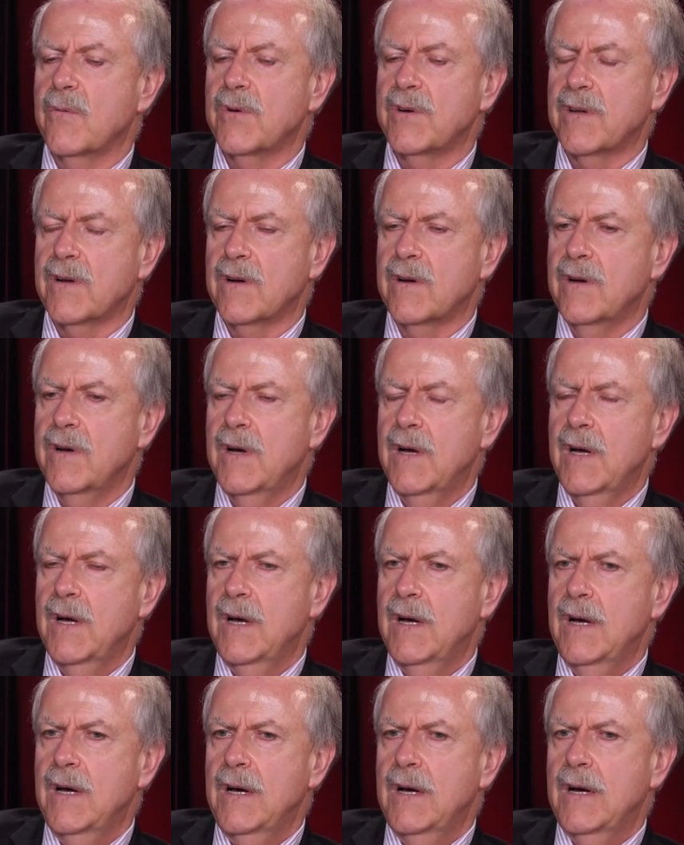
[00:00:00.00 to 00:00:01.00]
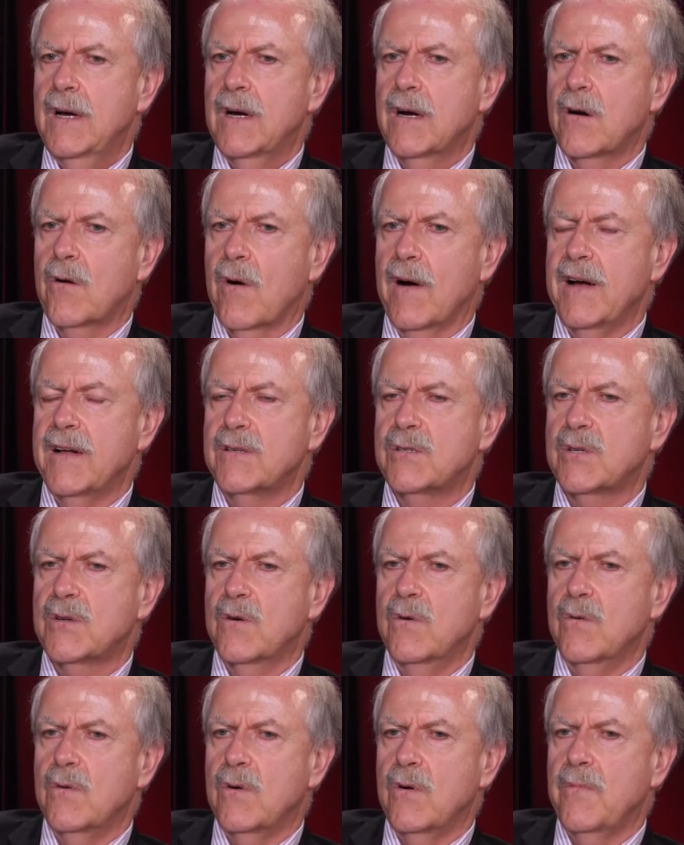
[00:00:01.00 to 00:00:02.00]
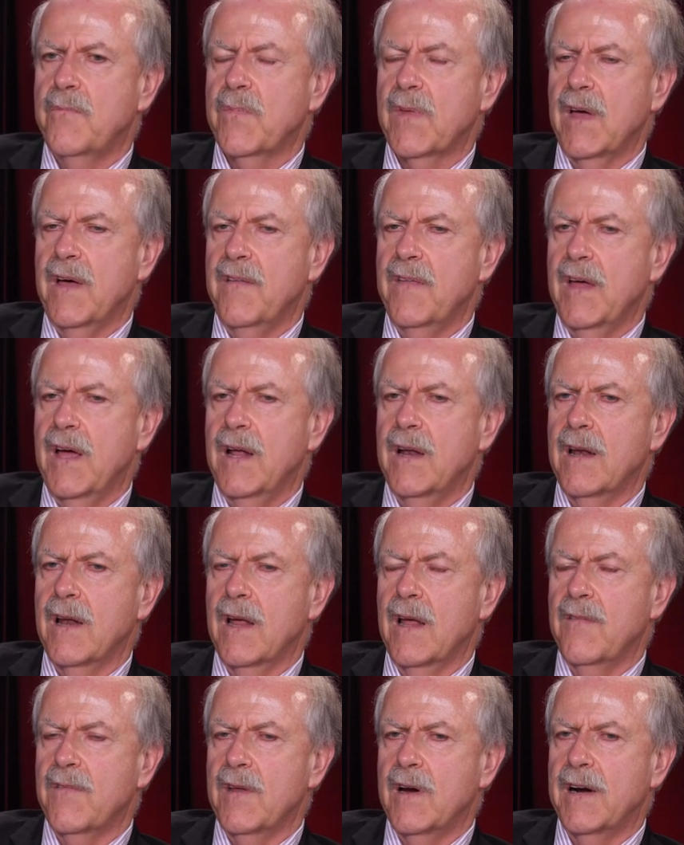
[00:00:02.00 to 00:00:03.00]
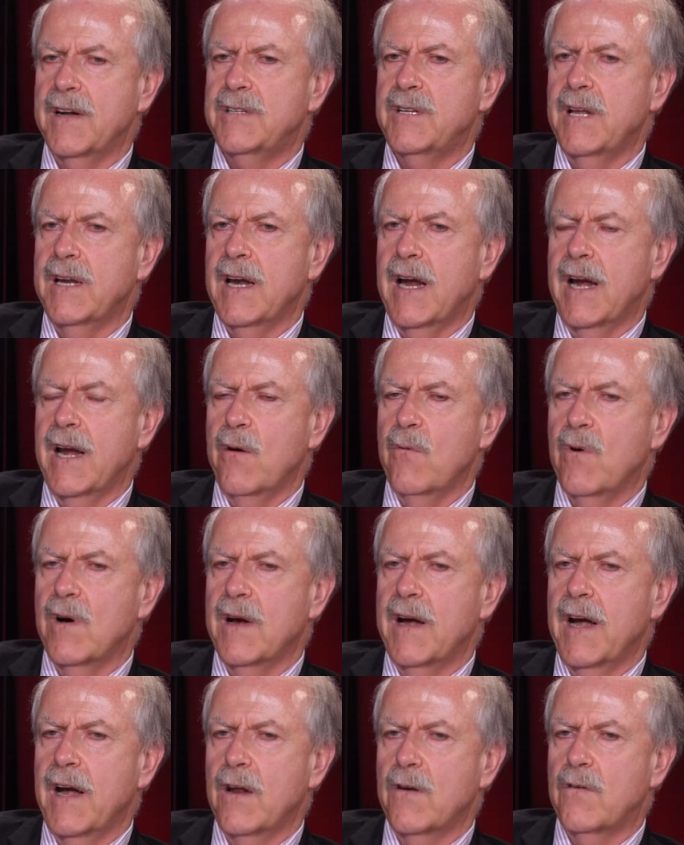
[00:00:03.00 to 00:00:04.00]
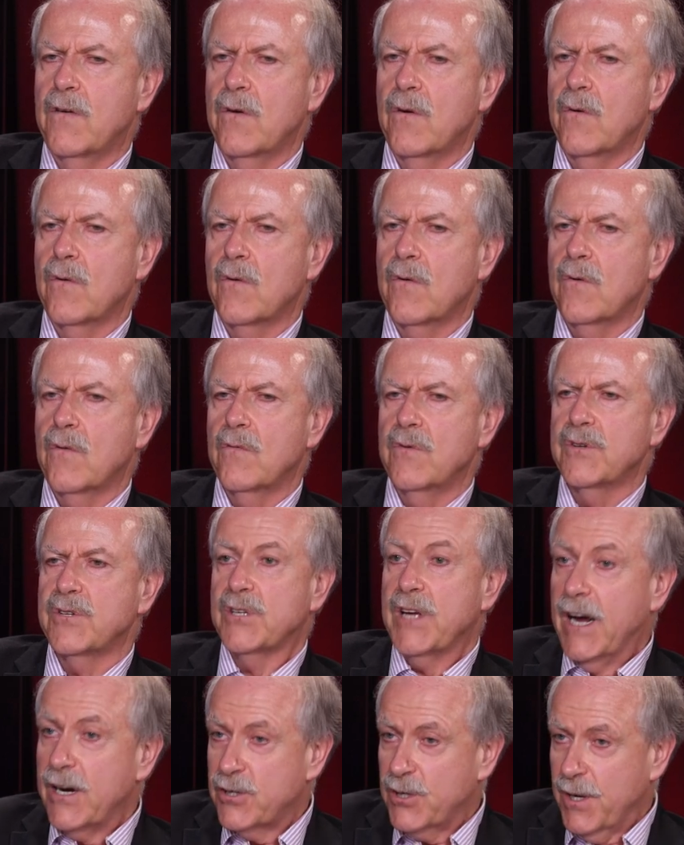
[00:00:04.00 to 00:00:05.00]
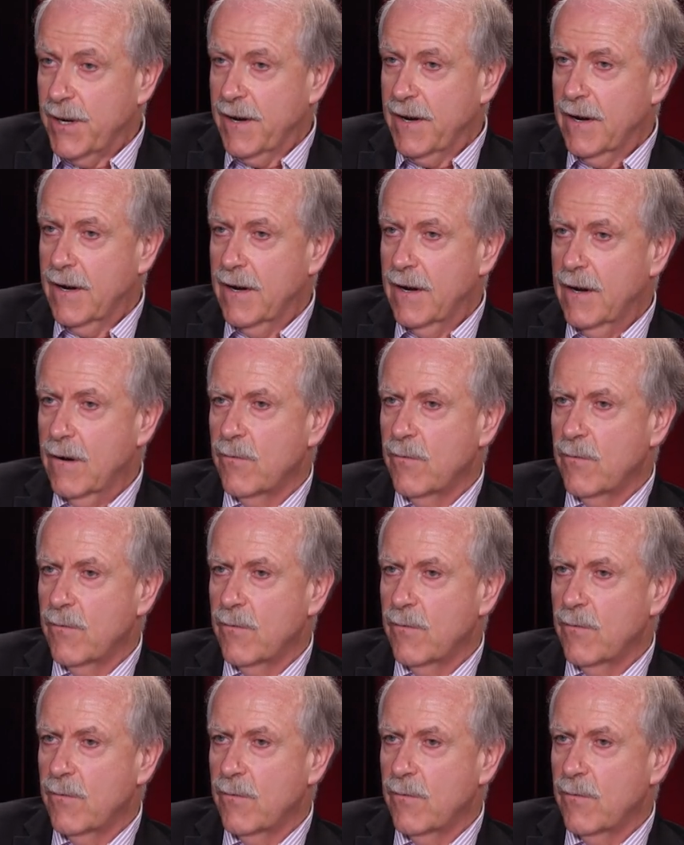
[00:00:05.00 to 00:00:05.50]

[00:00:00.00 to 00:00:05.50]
I went to grad school, and then in the 1981-82 recession,